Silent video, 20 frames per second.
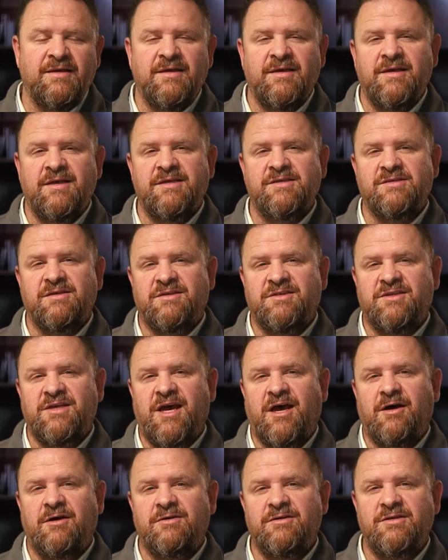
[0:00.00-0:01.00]
He's an
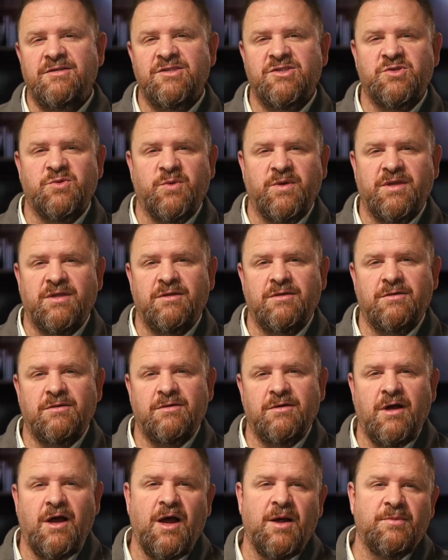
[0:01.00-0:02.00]
Italian
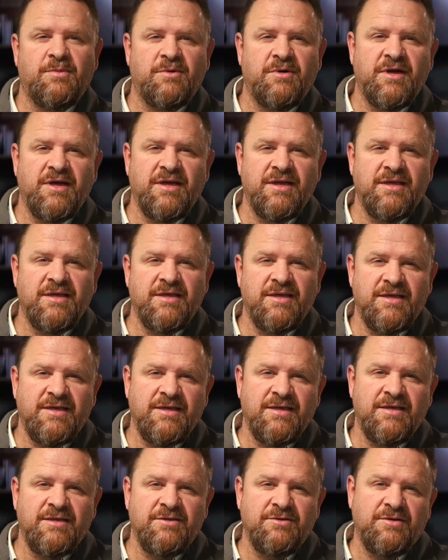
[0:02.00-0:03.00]
swindler operating
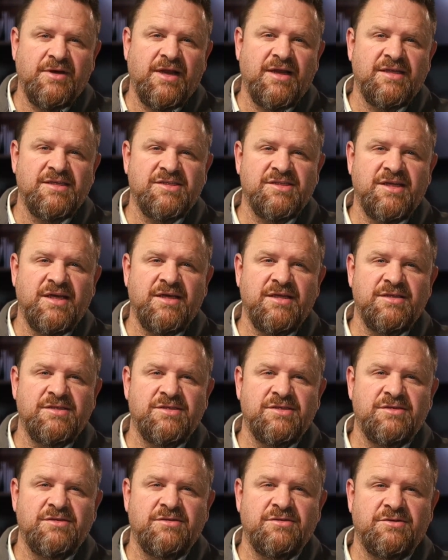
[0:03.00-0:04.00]
in the United
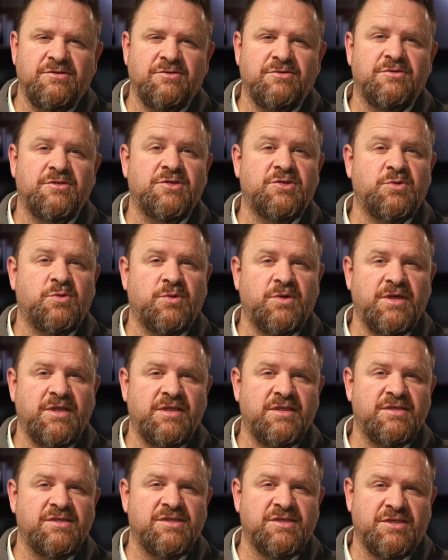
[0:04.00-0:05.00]
States during the
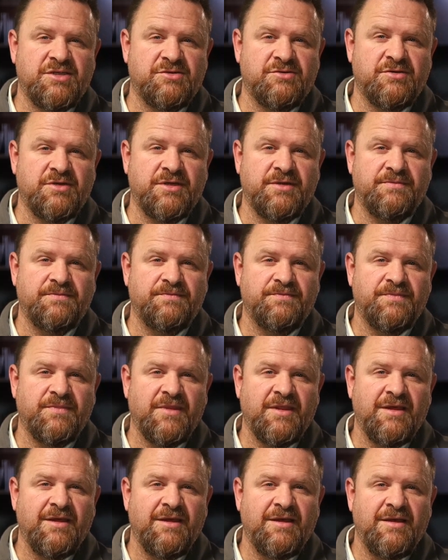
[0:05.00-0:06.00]
20th century.
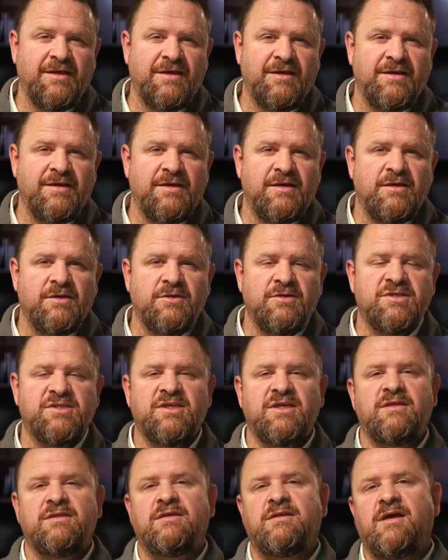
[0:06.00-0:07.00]
You
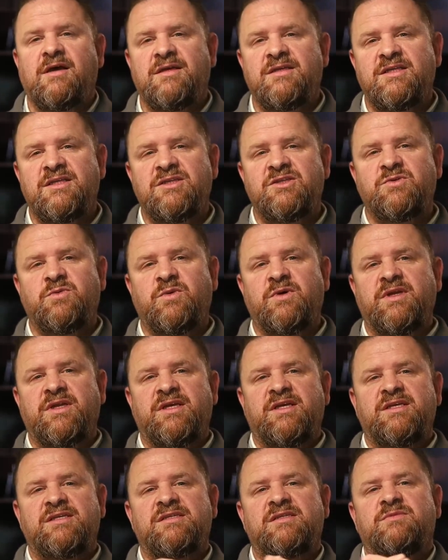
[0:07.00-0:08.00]
see, in the
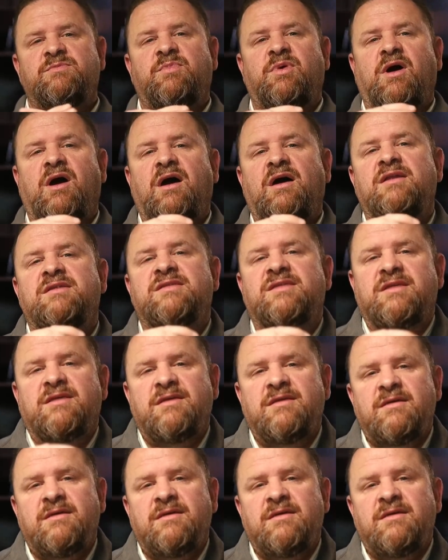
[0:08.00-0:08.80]
1920s, Ponzi